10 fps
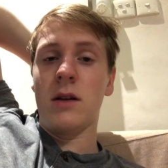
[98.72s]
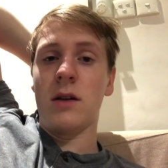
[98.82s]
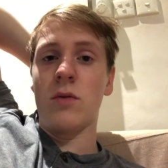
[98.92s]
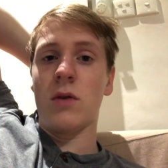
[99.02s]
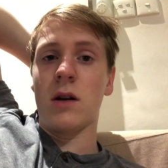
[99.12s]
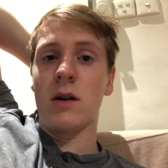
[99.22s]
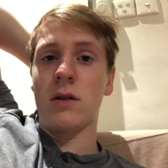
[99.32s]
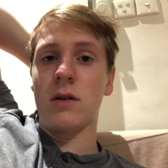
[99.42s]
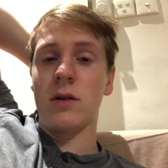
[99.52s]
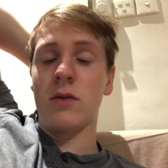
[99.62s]
you
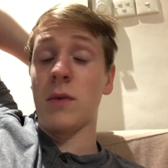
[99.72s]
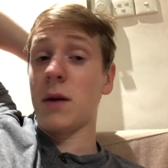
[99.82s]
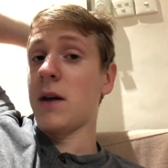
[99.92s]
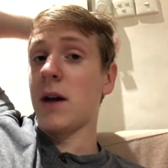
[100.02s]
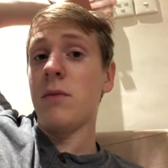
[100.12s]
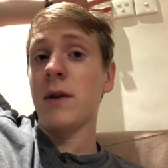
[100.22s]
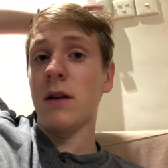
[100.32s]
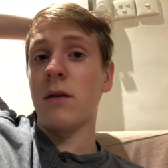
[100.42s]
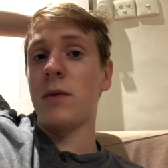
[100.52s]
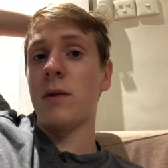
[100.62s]
are you're maybe helping
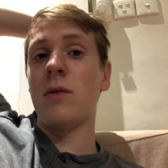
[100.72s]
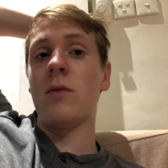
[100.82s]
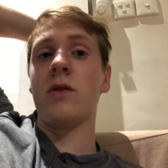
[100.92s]
other people